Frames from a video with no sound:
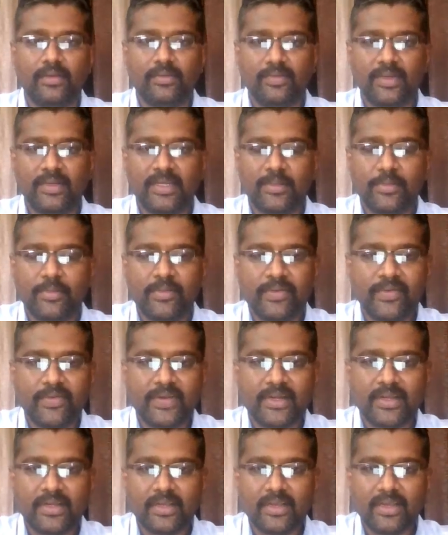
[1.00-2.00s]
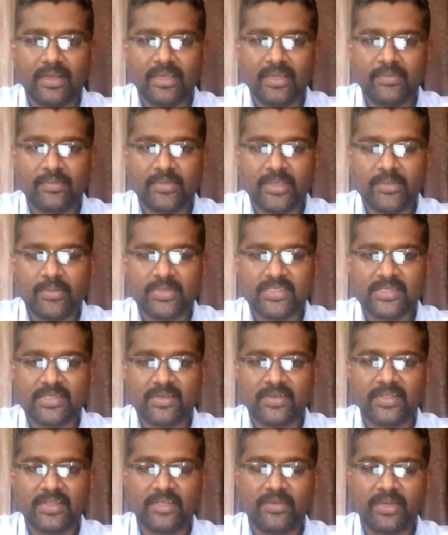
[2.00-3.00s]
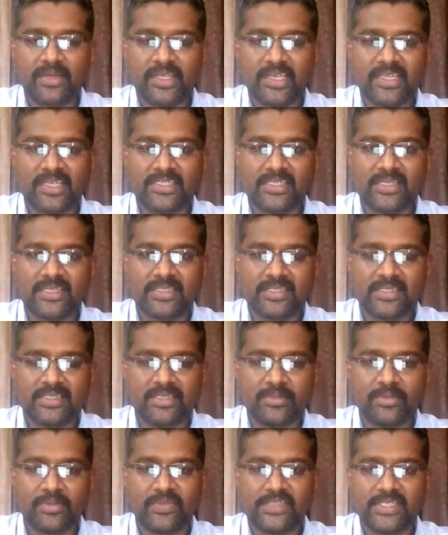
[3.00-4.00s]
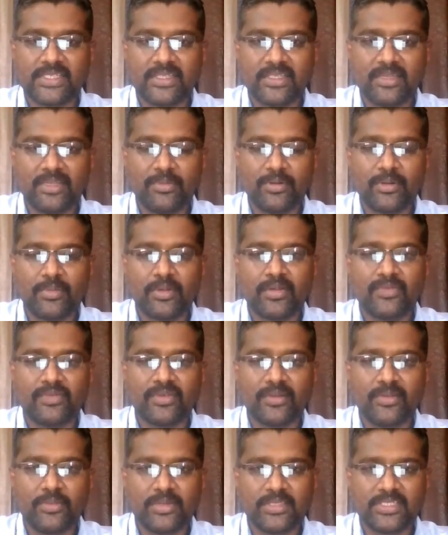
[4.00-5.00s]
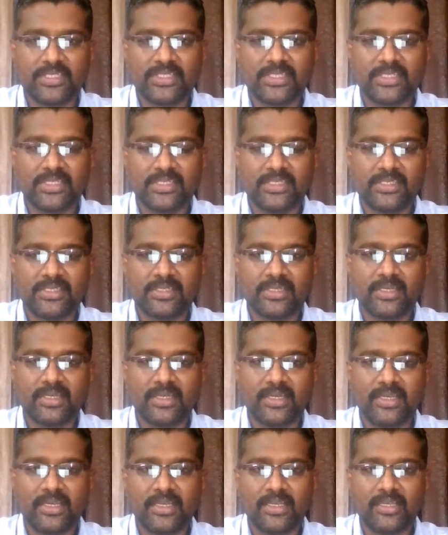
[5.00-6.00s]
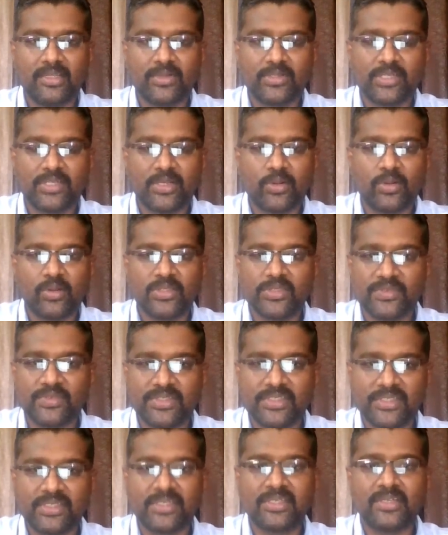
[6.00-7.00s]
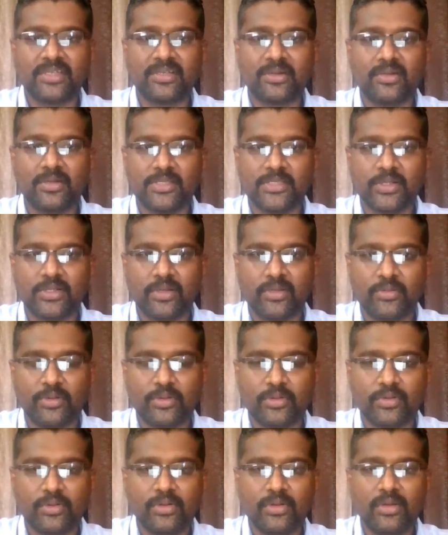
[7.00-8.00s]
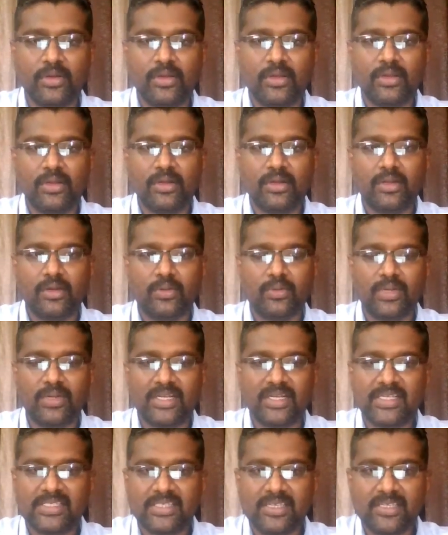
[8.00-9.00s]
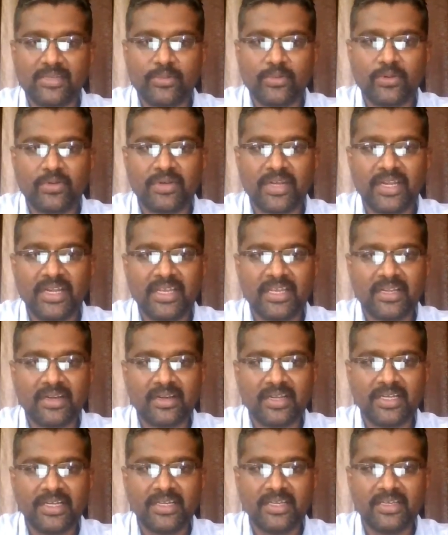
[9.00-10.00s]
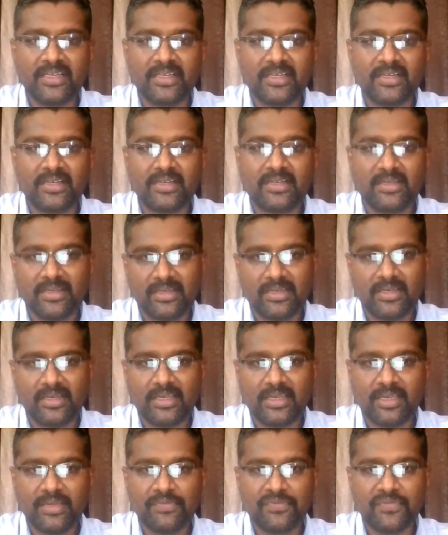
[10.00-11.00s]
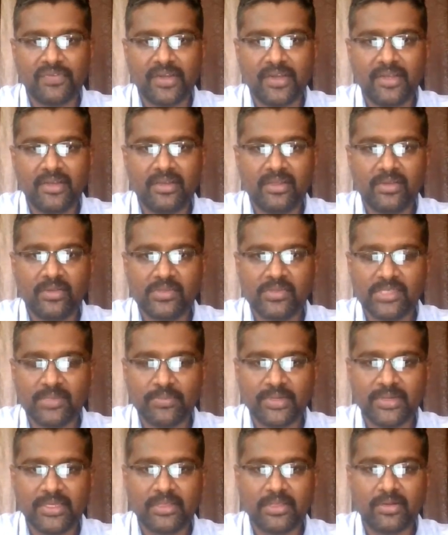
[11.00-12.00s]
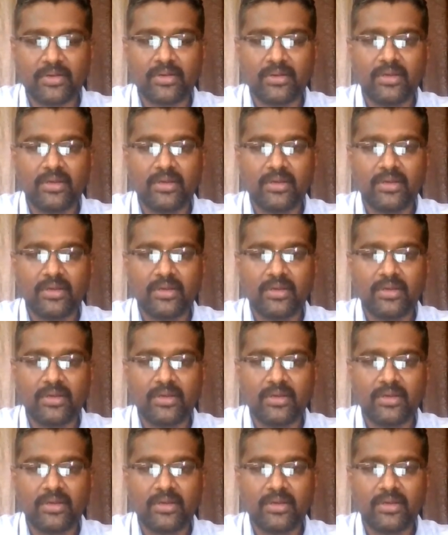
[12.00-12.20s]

Welcome everyone. I am Deepan Chakravarti working as an assistant professor in the Department of Computer Science and Engineering in Hindustan College of Engineering and Technology, Coimbatore. Now let us see about reading and writing in file using Python.